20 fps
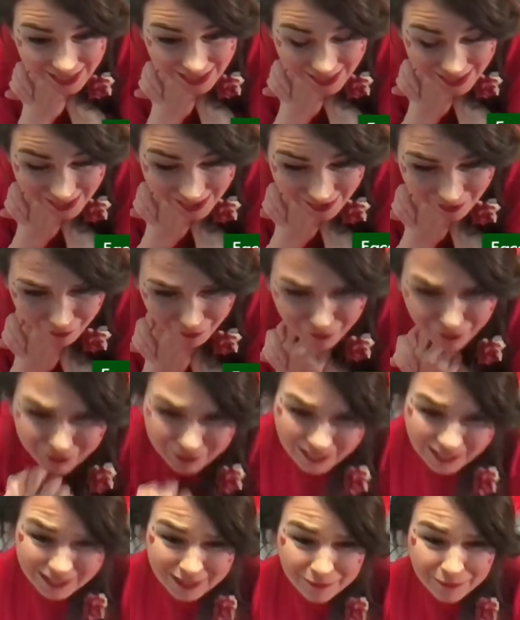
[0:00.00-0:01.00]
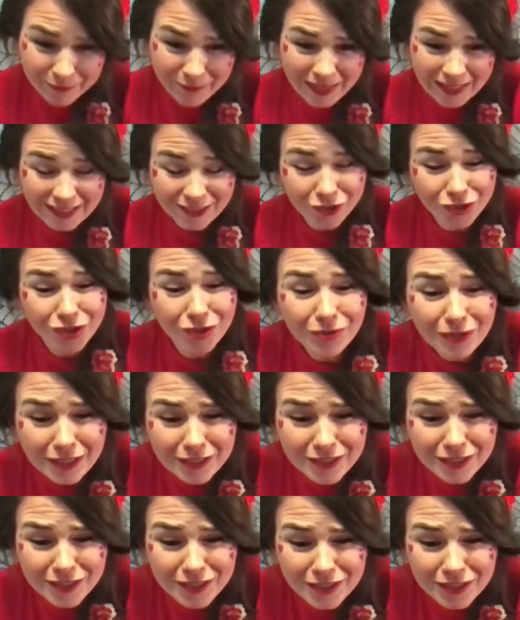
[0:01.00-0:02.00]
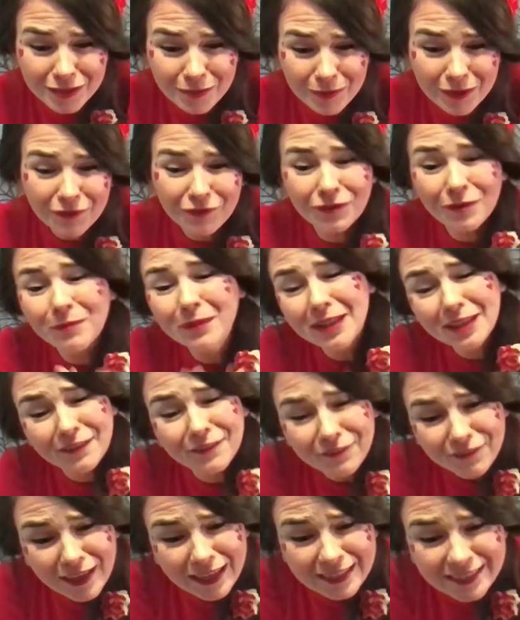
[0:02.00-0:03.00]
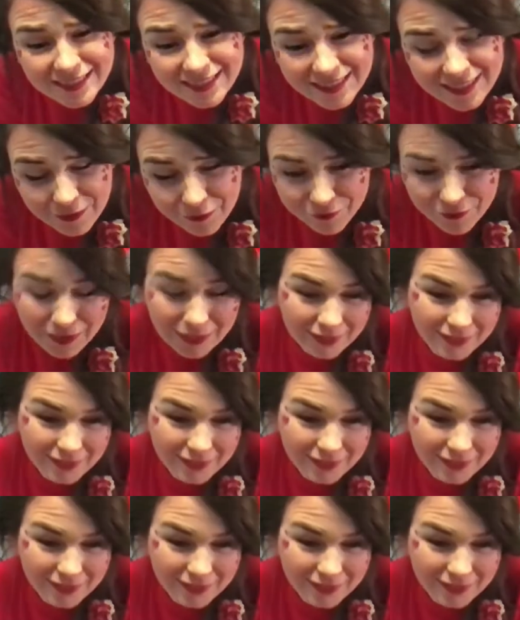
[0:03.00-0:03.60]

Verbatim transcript: Oh, hi, Amelia. It's so nice to see some of the familiar faces.